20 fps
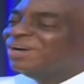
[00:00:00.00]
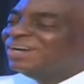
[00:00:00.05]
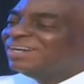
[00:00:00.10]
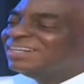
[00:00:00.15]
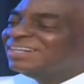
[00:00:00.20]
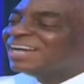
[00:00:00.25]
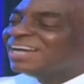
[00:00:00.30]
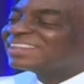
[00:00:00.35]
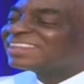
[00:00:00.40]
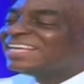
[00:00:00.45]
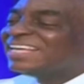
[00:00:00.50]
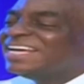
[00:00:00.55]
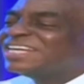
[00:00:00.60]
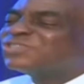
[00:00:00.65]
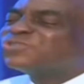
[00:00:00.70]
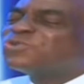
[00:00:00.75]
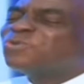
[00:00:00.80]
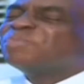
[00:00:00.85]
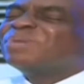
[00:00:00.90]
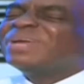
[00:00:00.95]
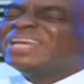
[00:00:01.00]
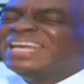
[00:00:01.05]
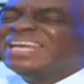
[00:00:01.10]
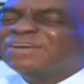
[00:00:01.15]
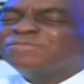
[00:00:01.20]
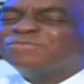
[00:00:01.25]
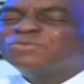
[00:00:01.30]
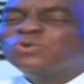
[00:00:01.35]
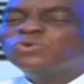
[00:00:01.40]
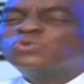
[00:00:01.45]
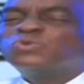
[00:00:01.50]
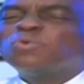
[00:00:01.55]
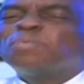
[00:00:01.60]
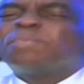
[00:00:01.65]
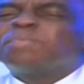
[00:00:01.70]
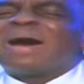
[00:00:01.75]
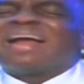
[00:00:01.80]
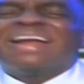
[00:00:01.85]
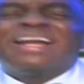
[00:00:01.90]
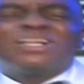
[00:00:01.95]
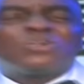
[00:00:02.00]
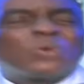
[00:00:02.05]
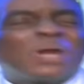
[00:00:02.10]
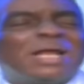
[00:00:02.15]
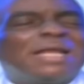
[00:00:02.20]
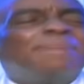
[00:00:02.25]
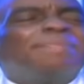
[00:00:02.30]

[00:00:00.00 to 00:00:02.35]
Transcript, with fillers: The things you believe, you supernaturally